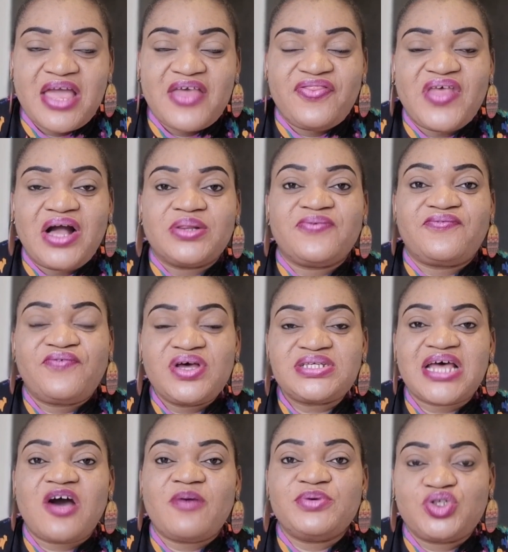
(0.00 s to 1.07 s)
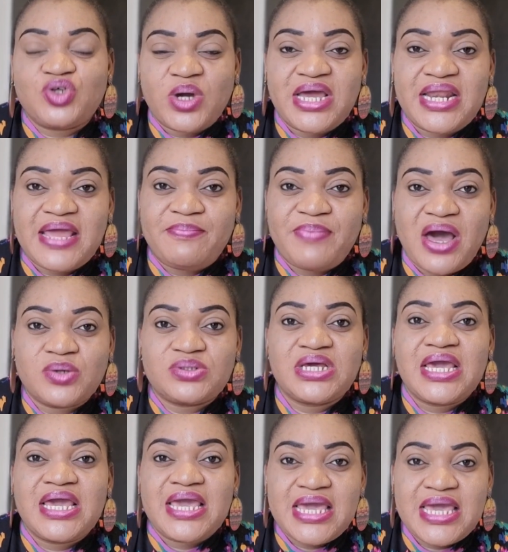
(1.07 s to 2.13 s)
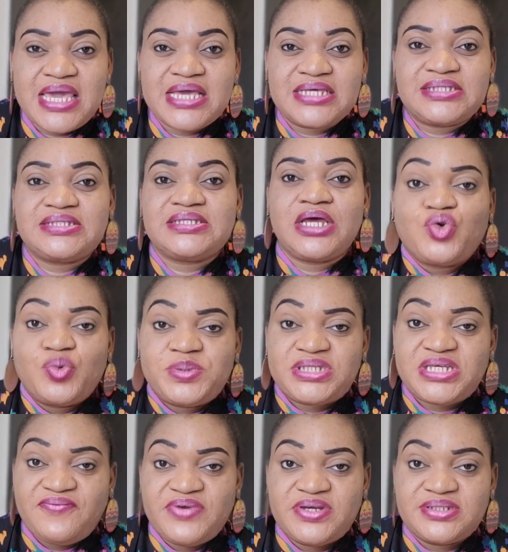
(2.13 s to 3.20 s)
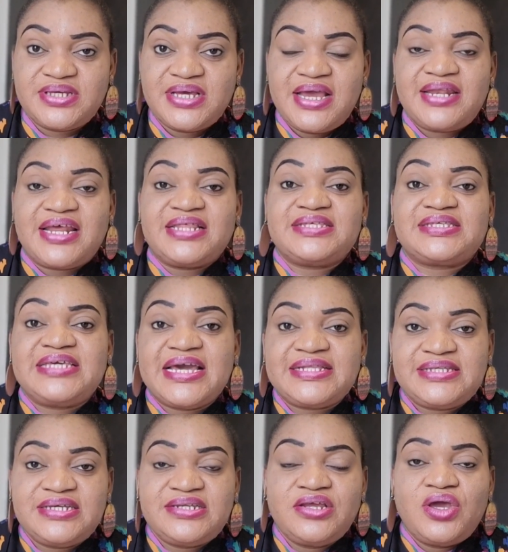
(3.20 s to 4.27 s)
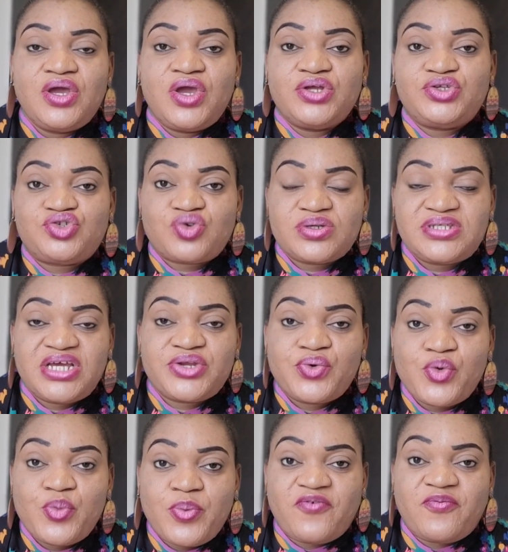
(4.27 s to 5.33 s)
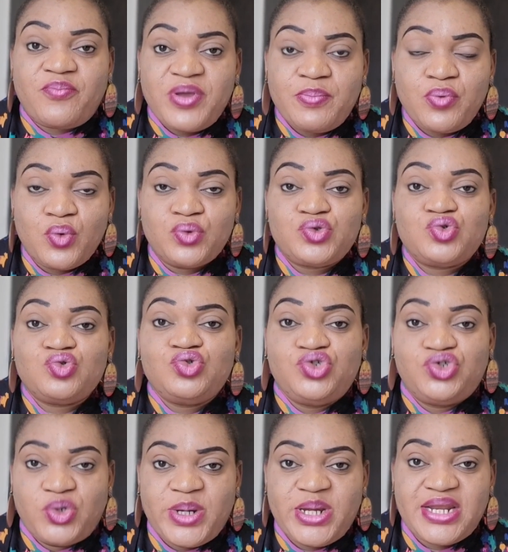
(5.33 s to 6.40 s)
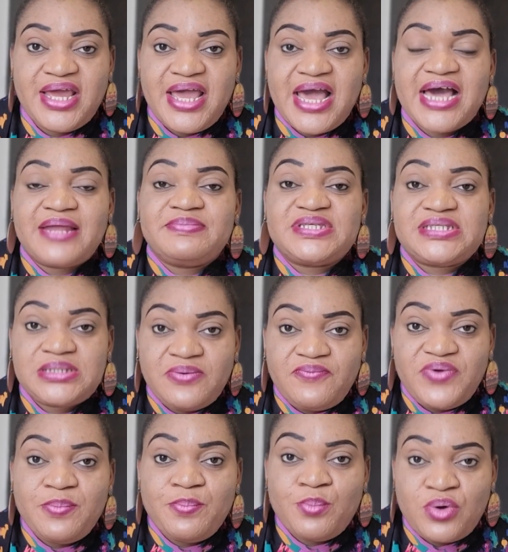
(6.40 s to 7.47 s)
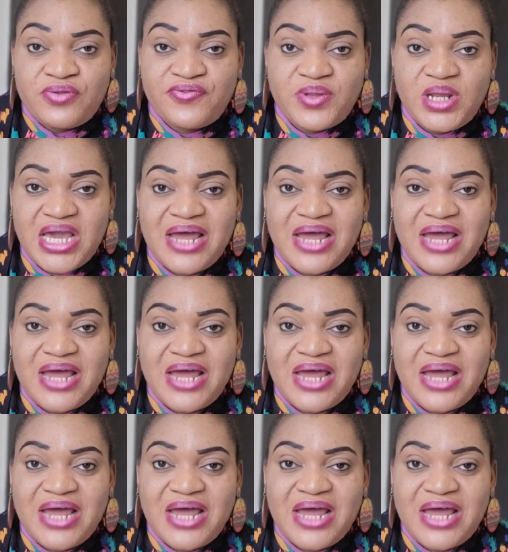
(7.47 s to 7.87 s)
Now, the first I'll be talking about is group savings. That is getting a trusted group of people to join and be saving monthly.